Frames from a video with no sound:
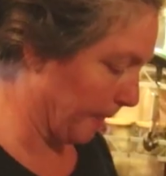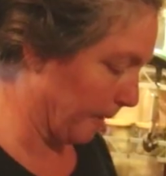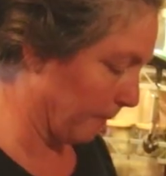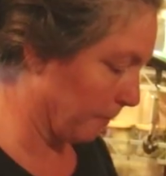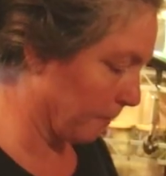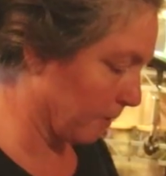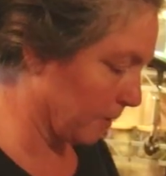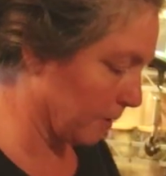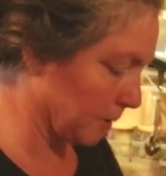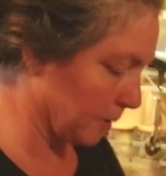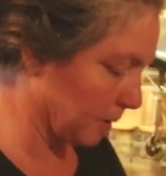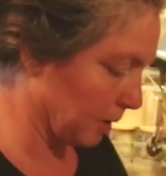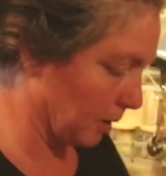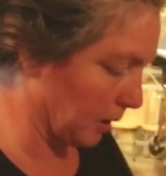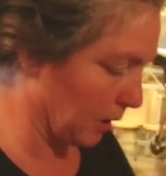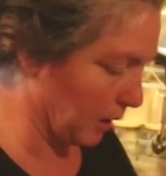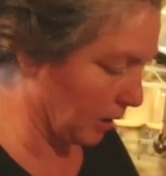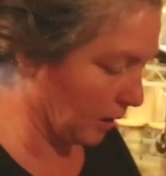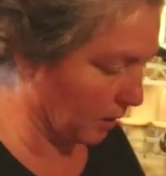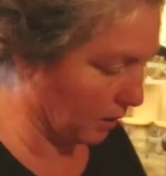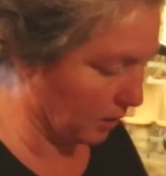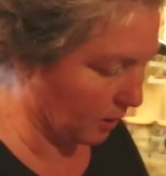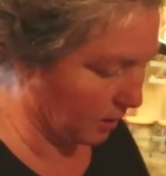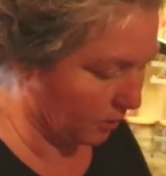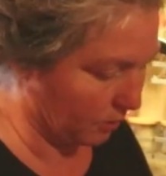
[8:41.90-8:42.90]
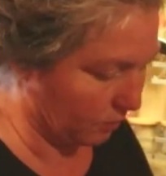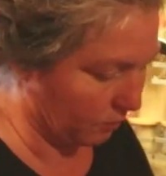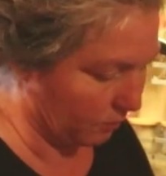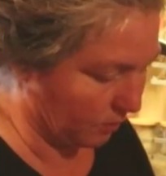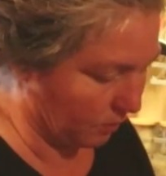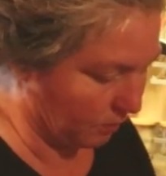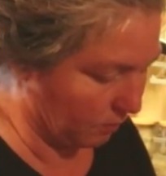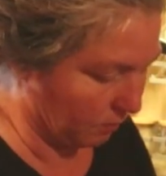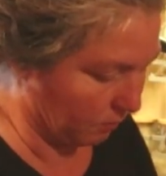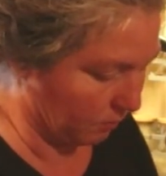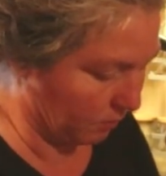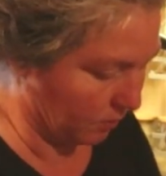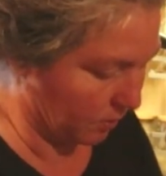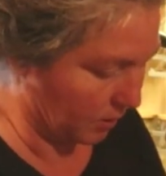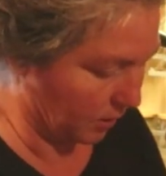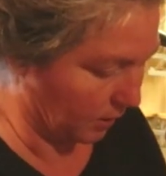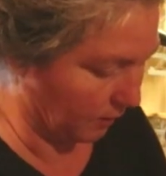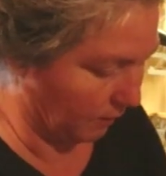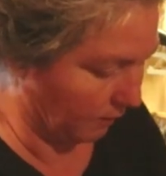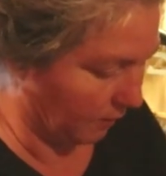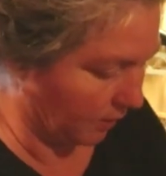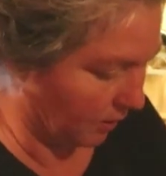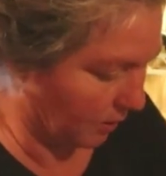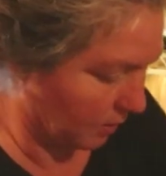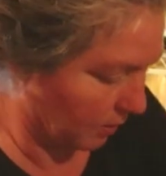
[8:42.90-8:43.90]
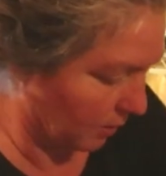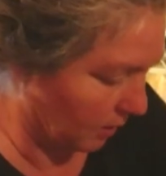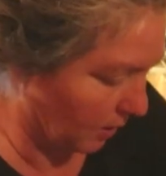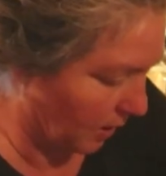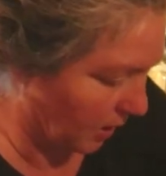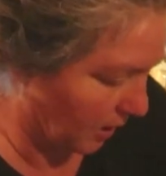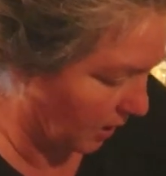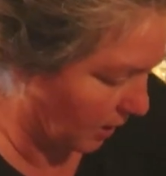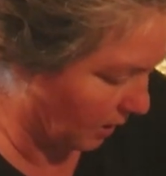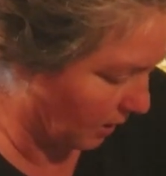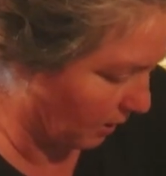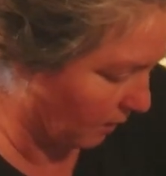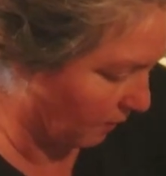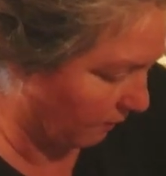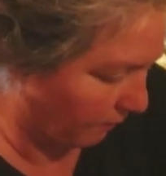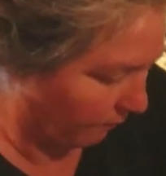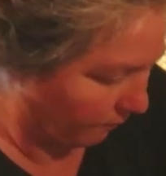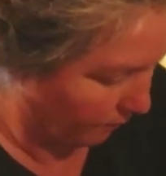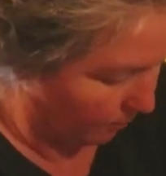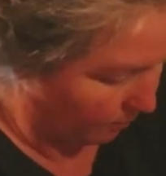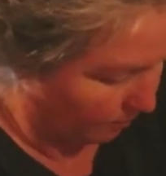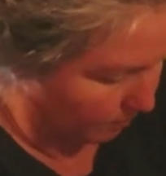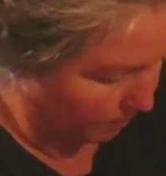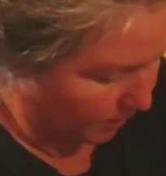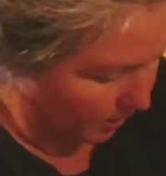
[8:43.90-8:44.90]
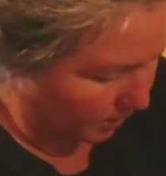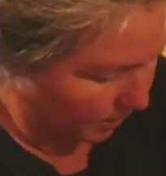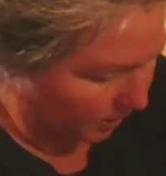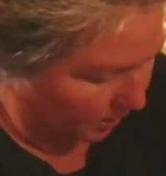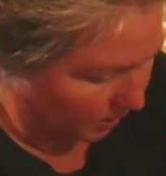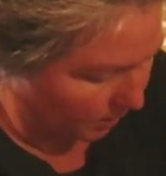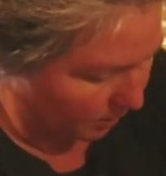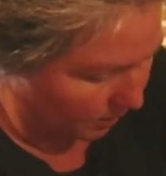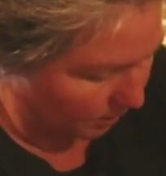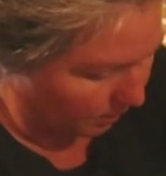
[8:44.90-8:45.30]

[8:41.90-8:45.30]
Where's the leg of this one? I'll save this leg for a bit.